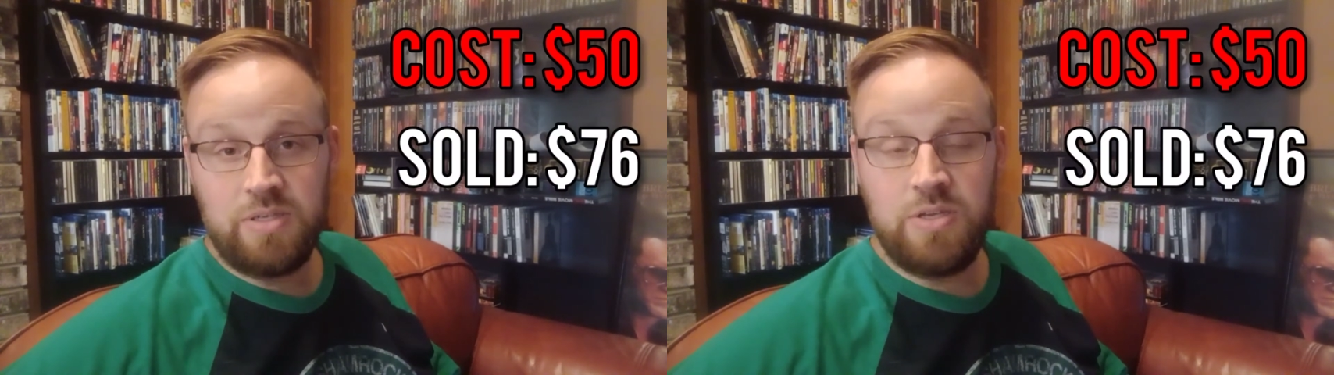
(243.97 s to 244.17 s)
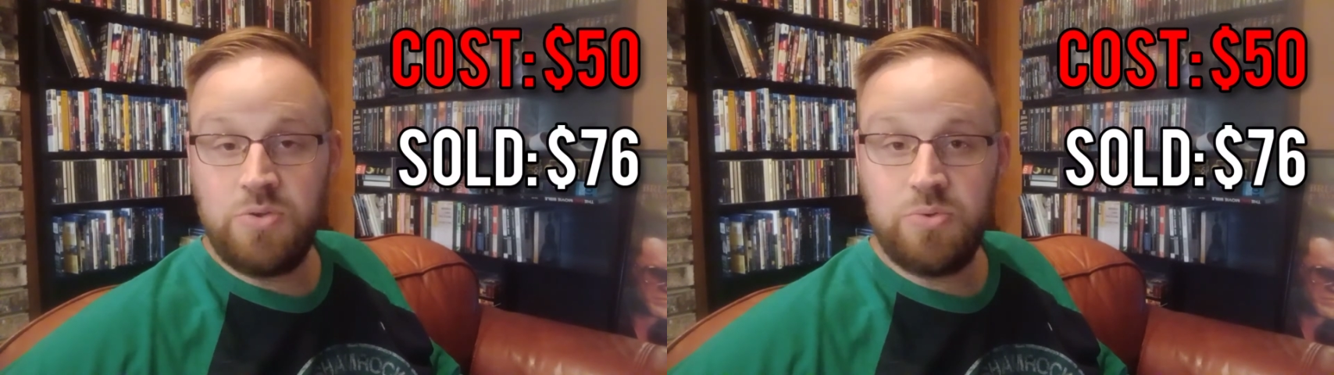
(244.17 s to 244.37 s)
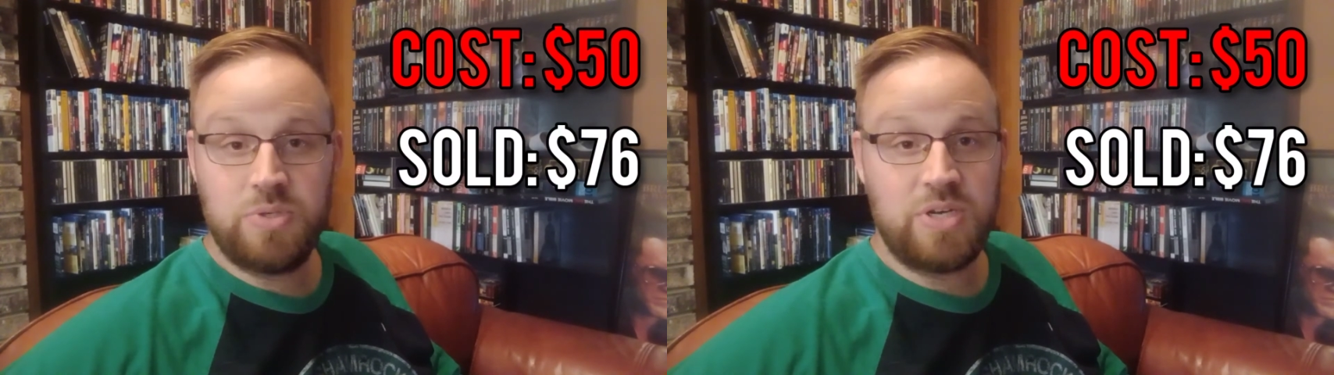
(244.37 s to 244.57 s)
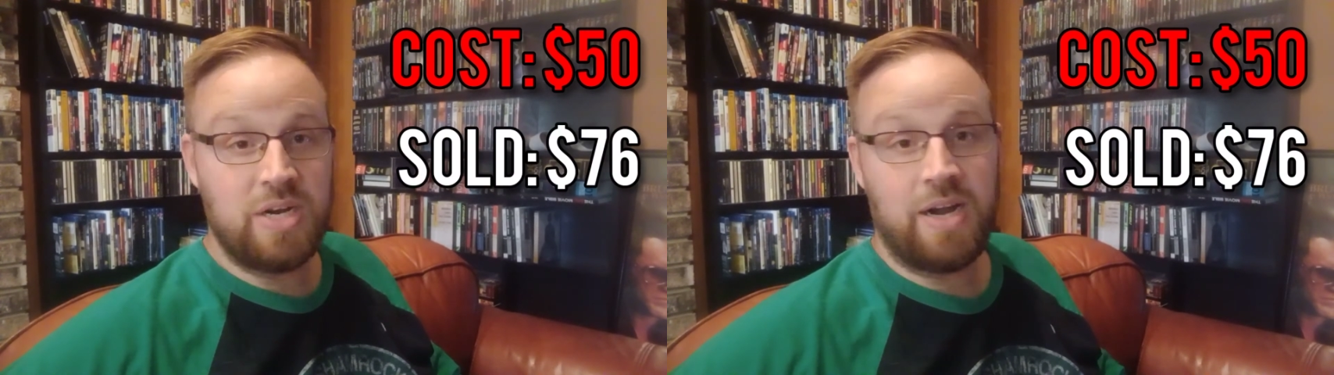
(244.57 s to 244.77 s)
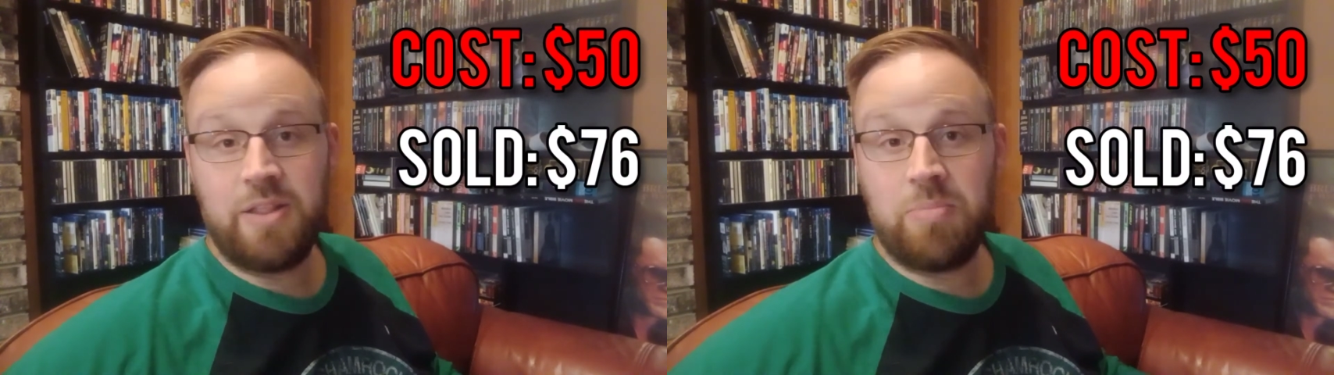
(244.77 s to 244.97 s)
used and
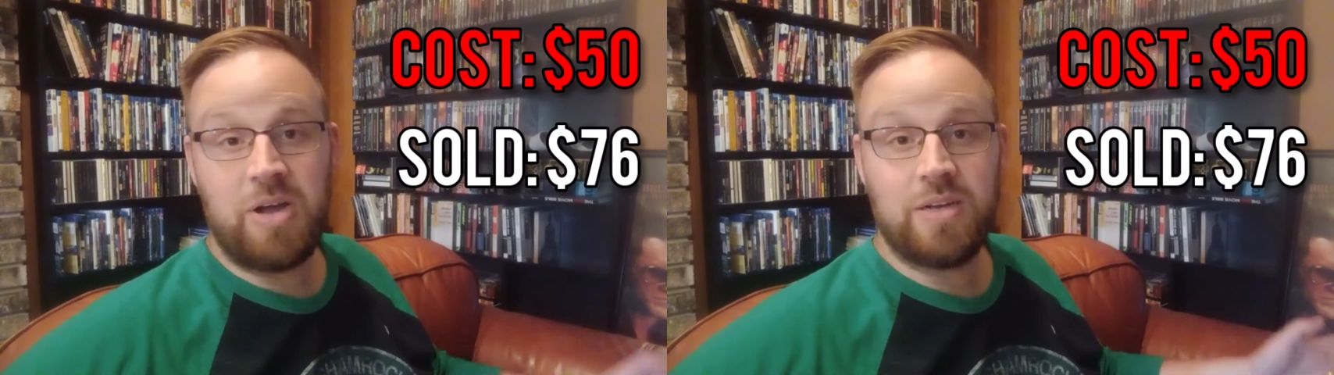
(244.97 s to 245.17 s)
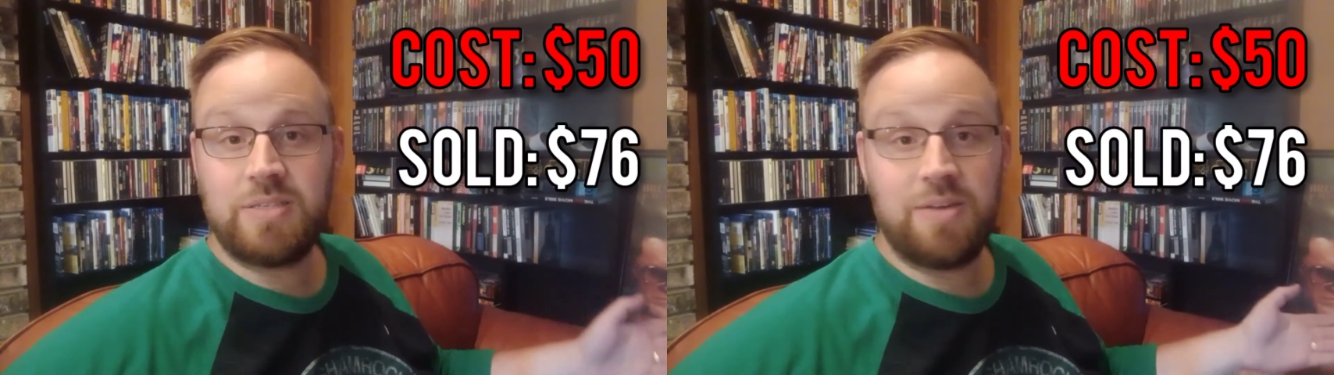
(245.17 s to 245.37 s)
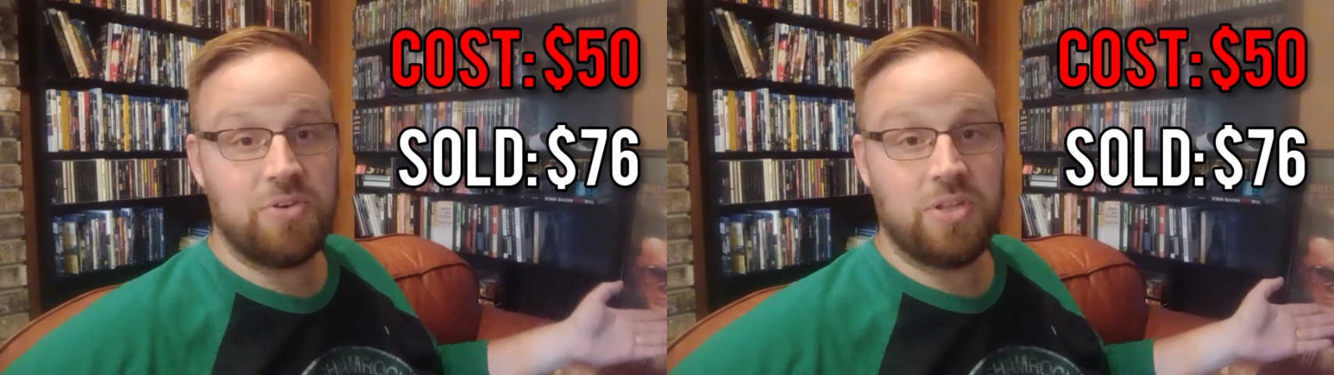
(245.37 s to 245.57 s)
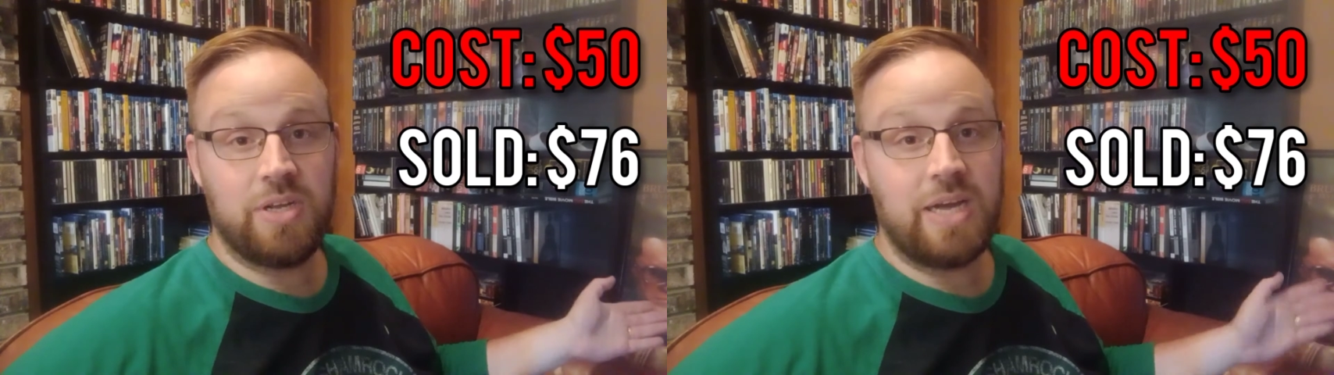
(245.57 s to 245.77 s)
out of the box everything.